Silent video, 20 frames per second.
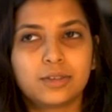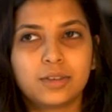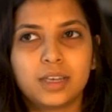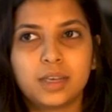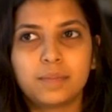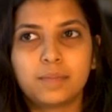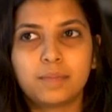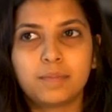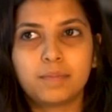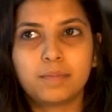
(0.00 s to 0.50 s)
to
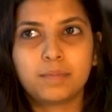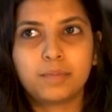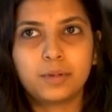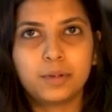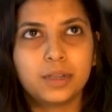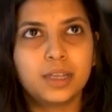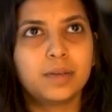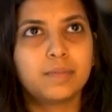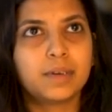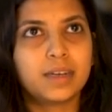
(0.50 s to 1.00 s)
keep
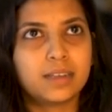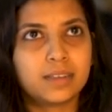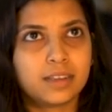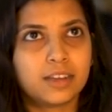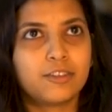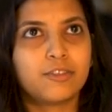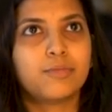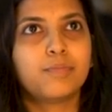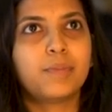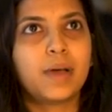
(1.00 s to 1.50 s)
pulling
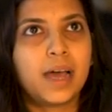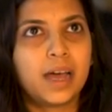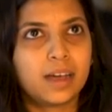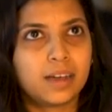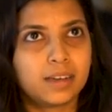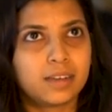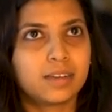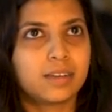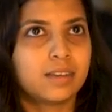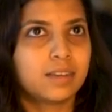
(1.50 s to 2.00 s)
myself
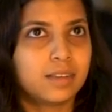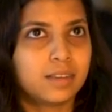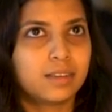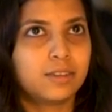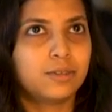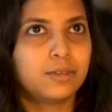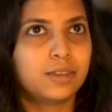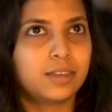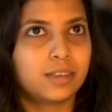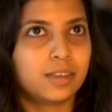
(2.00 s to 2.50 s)
back
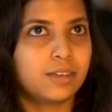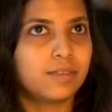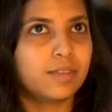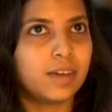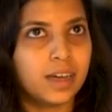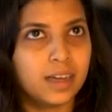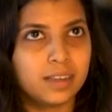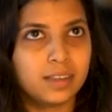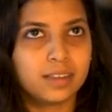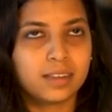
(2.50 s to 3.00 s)
to this
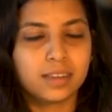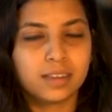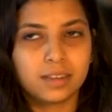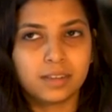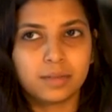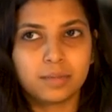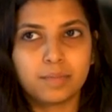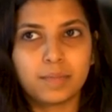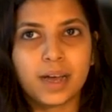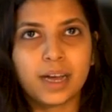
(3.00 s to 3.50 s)
event
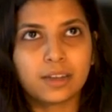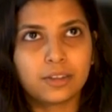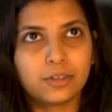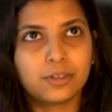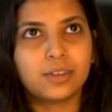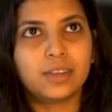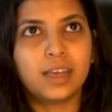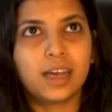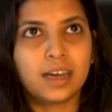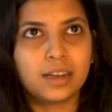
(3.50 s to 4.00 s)
and back to
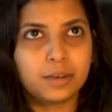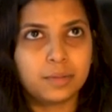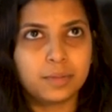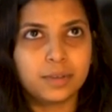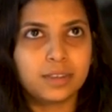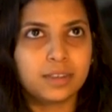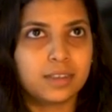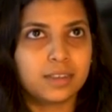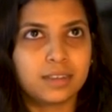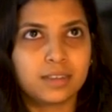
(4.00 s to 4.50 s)
the
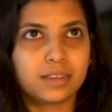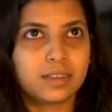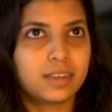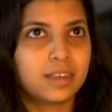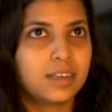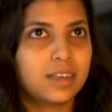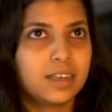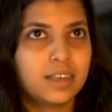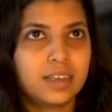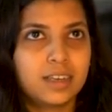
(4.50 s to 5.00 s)
animal, because
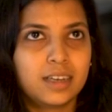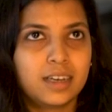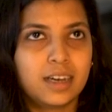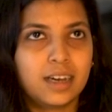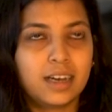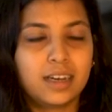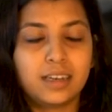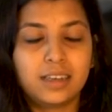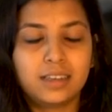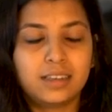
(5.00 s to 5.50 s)

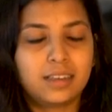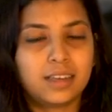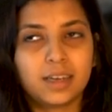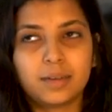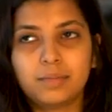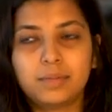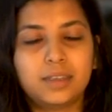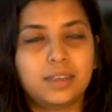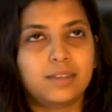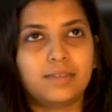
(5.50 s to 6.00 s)
I
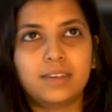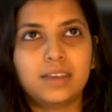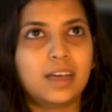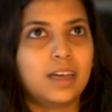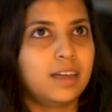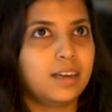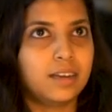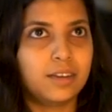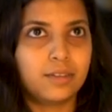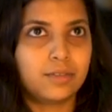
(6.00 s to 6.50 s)
kept
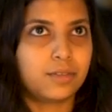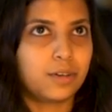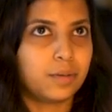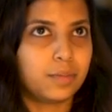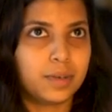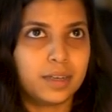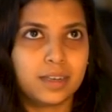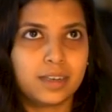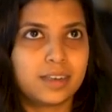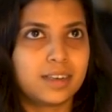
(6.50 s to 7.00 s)
deviating from
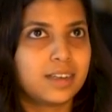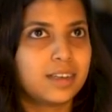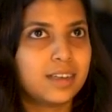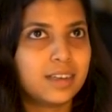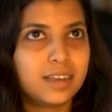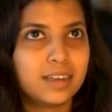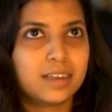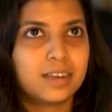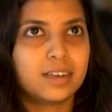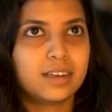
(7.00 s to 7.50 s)
it
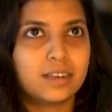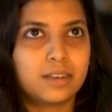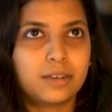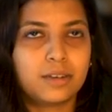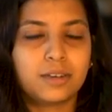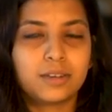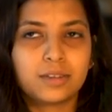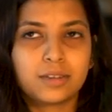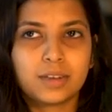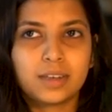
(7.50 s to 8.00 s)
a
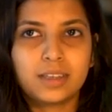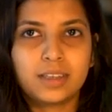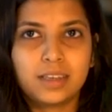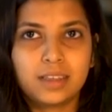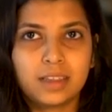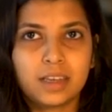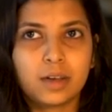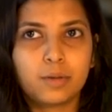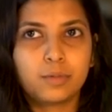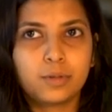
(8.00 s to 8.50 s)
lot. So I
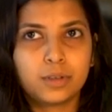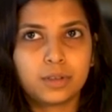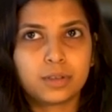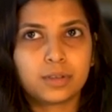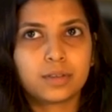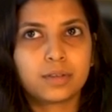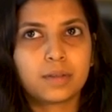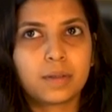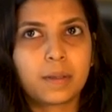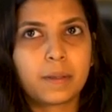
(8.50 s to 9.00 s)
think that
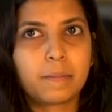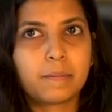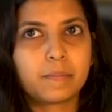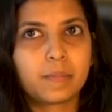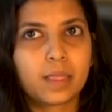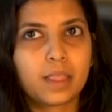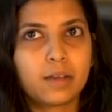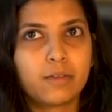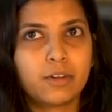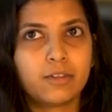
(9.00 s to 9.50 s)
was
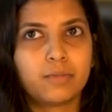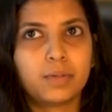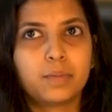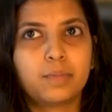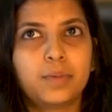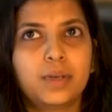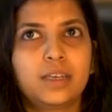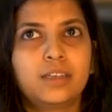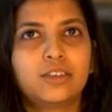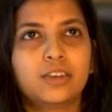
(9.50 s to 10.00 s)
one of my
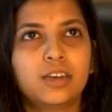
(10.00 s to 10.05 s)
big